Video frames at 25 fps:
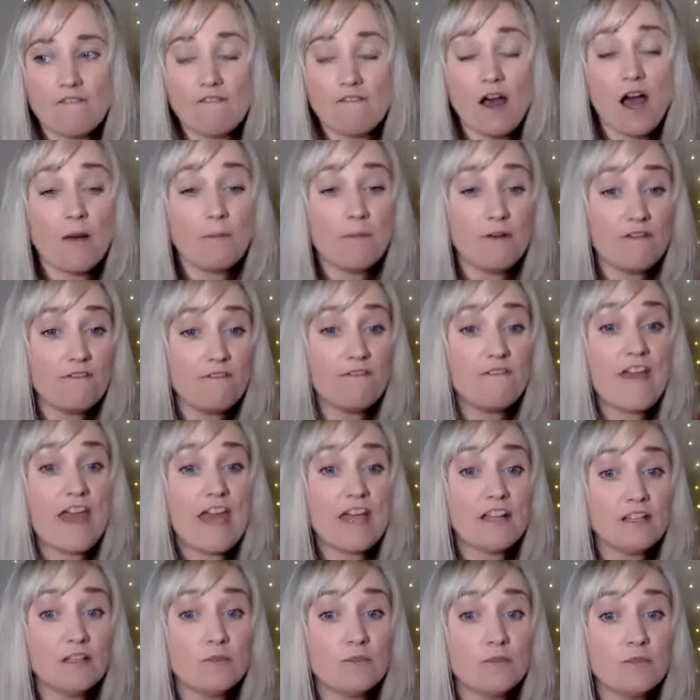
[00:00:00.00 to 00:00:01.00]
I'm
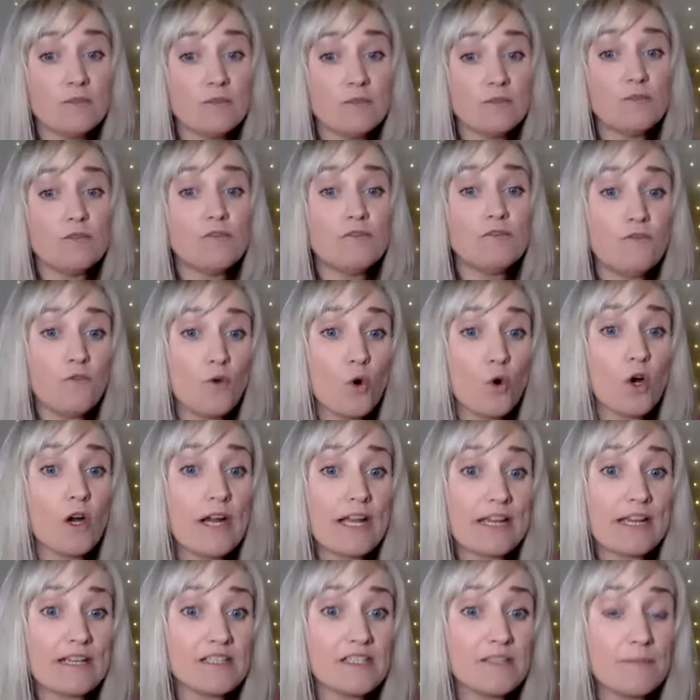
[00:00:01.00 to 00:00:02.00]
available for
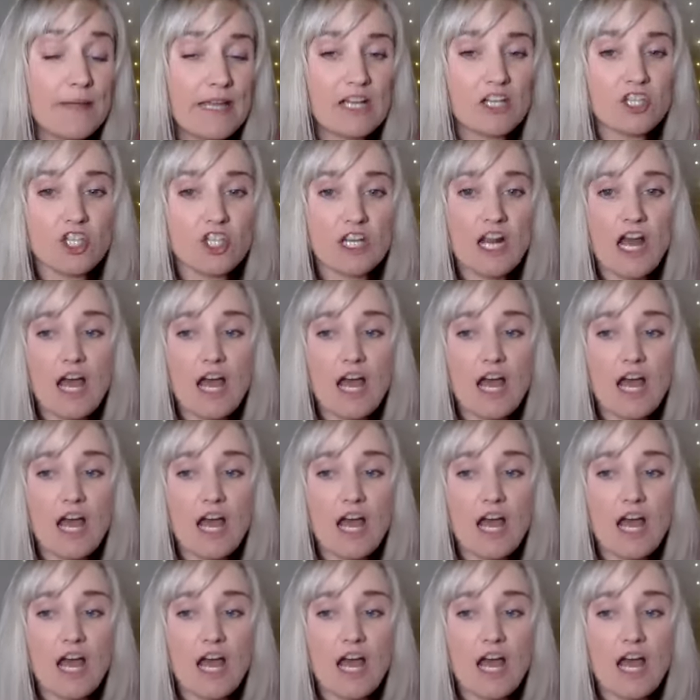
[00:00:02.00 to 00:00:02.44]
expansion.